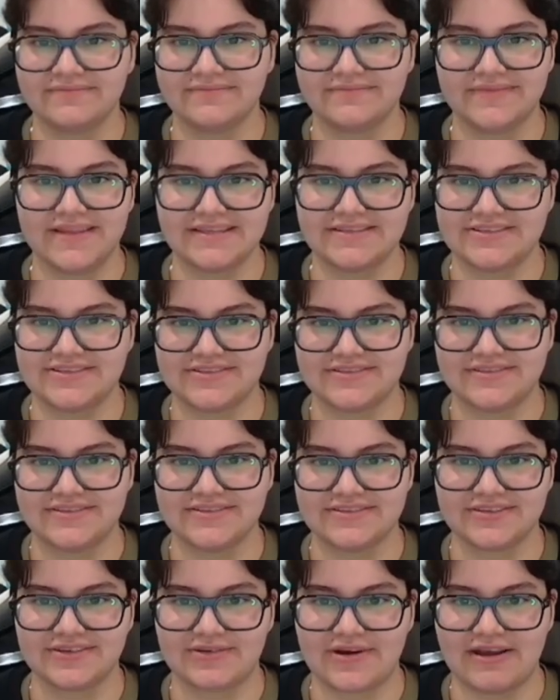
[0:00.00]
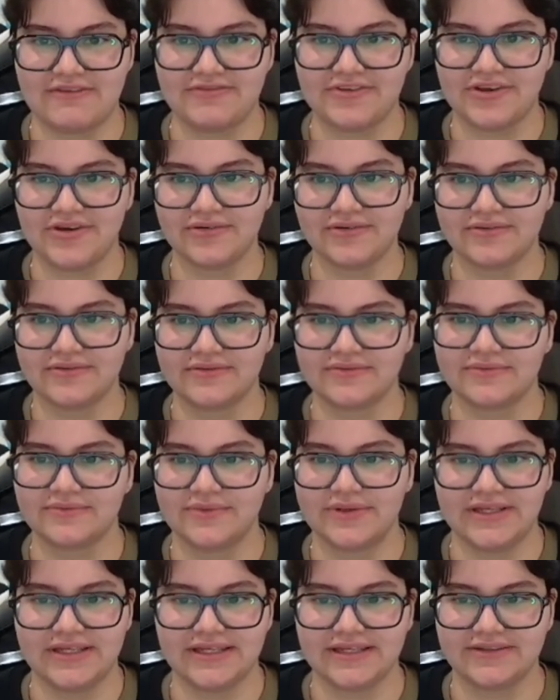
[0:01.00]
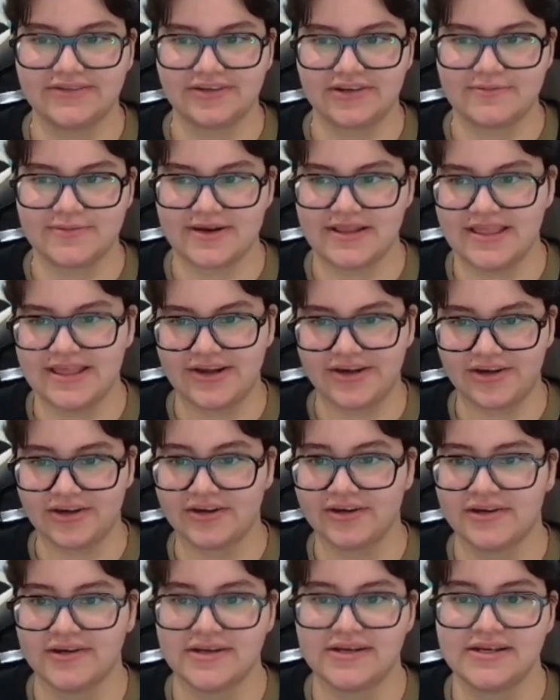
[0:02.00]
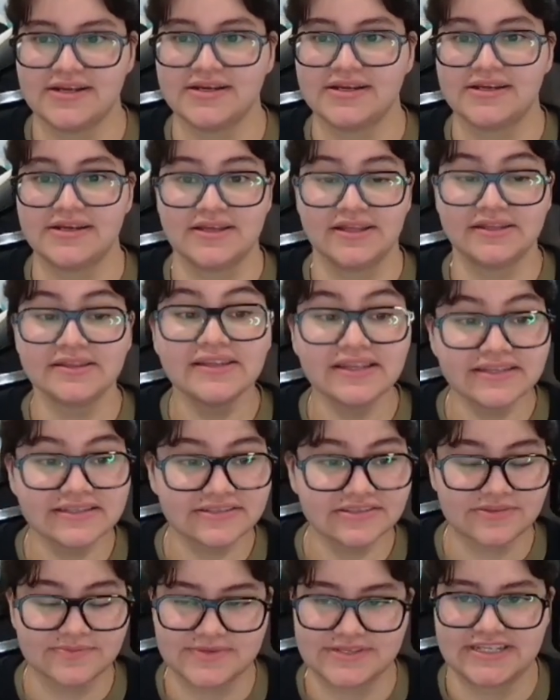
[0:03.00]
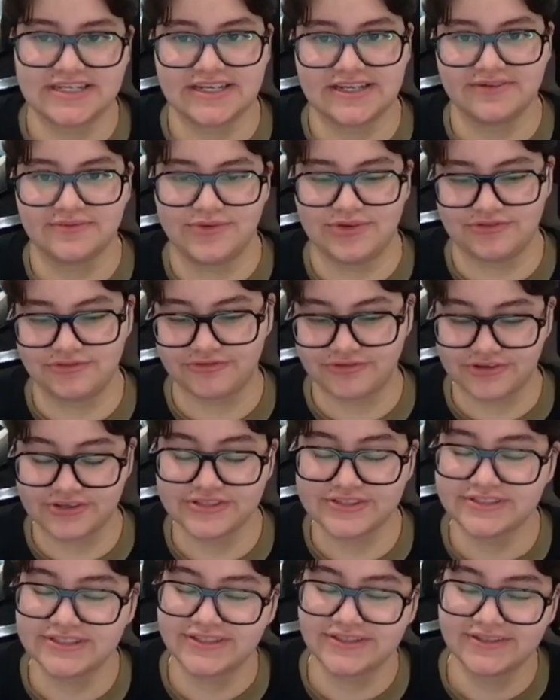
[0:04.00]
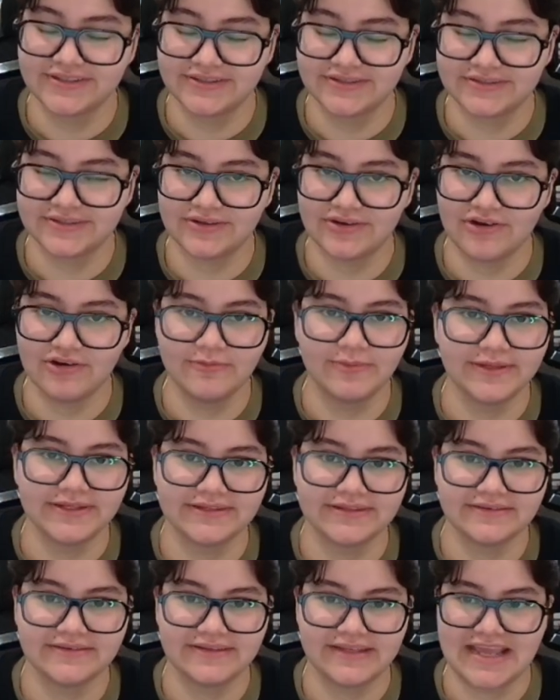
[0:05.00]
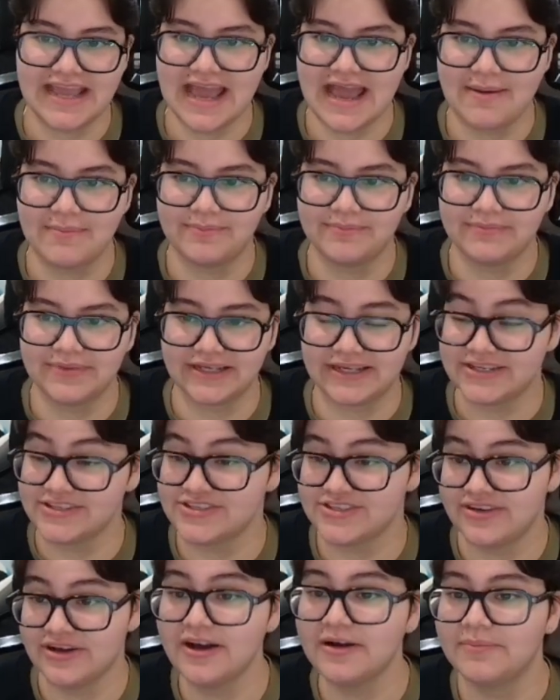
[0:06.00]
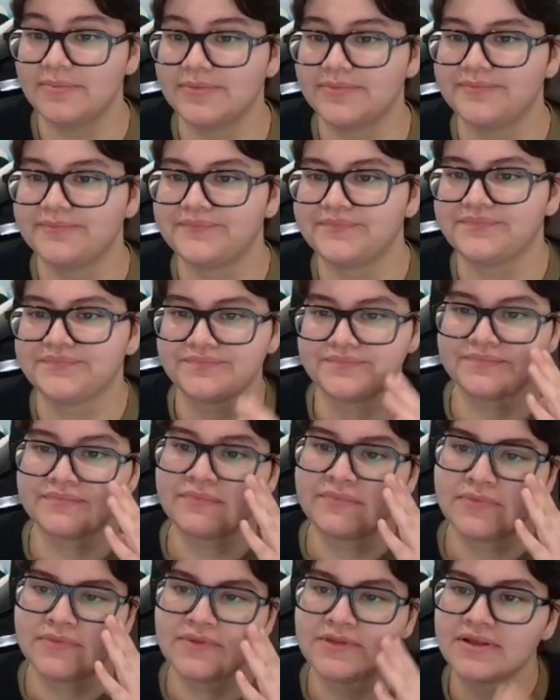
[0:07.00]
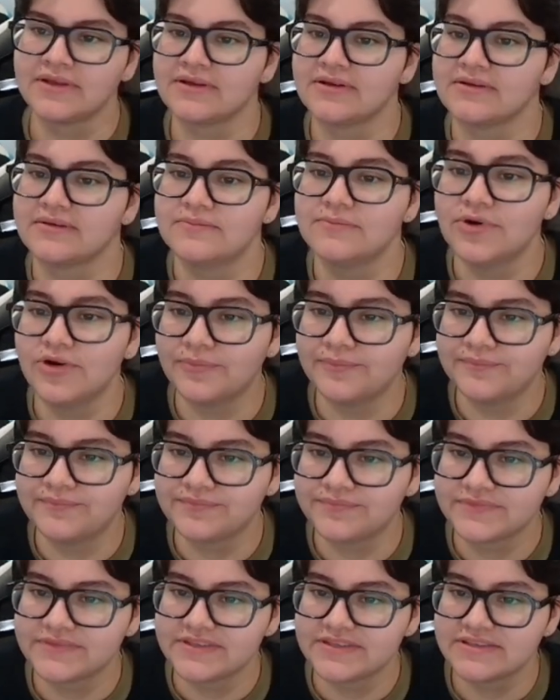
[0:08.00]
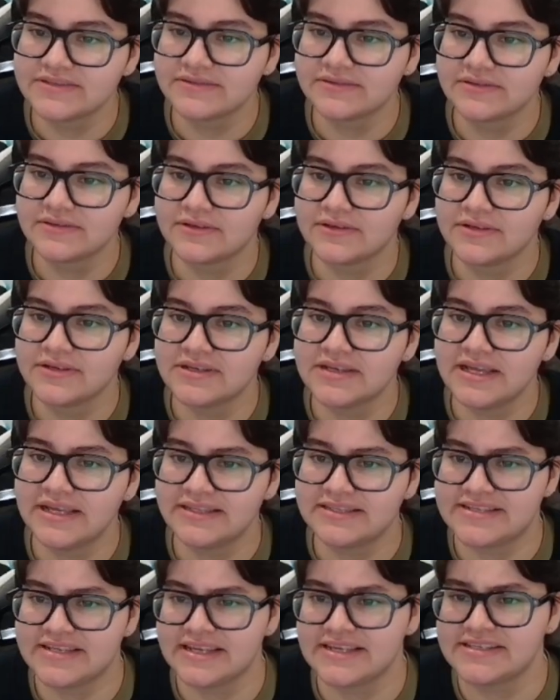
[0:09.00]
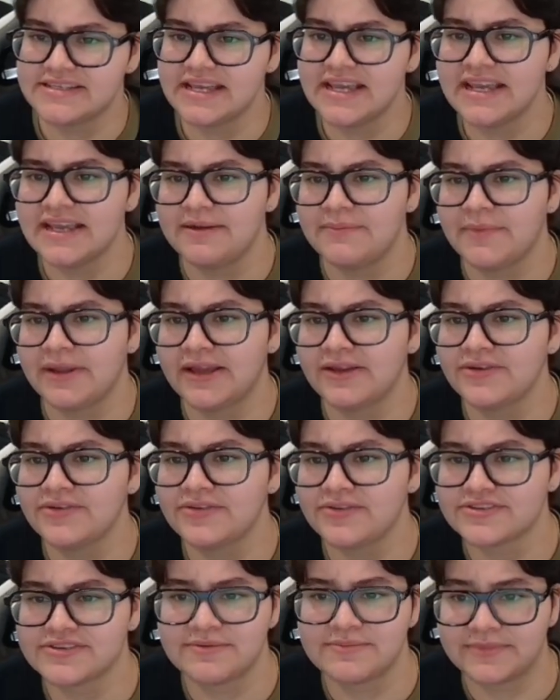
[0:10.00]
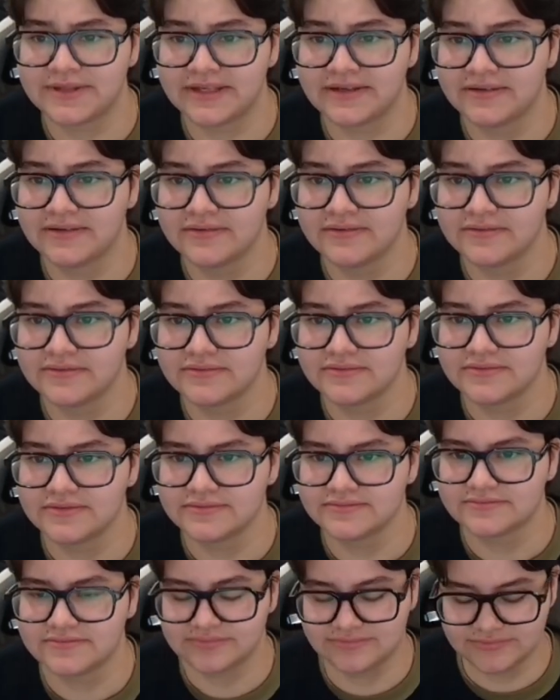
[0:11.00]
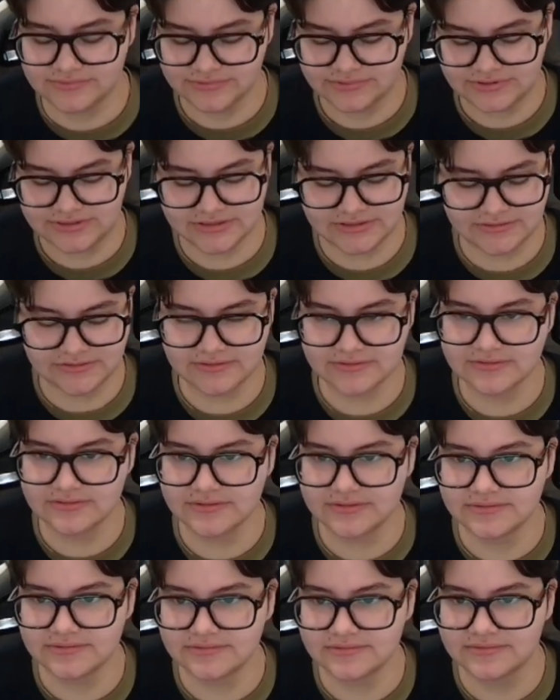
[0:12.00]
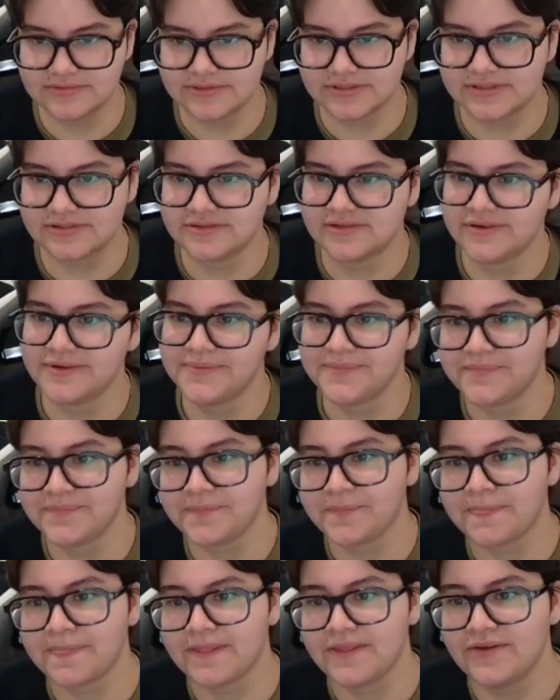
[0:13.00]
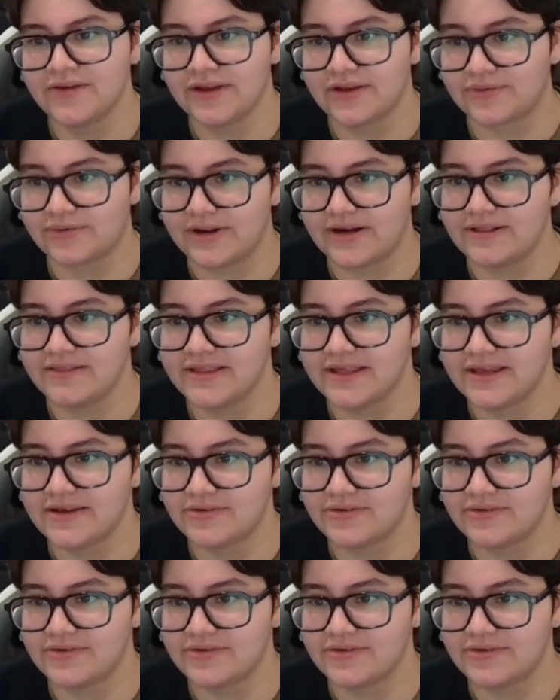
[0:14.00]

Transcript: it's just a graph view. We can talk about it later. This is Obsidian when you first open the application up. Boom. It says, hey, make a note of something. Oh dear lord. You can create a link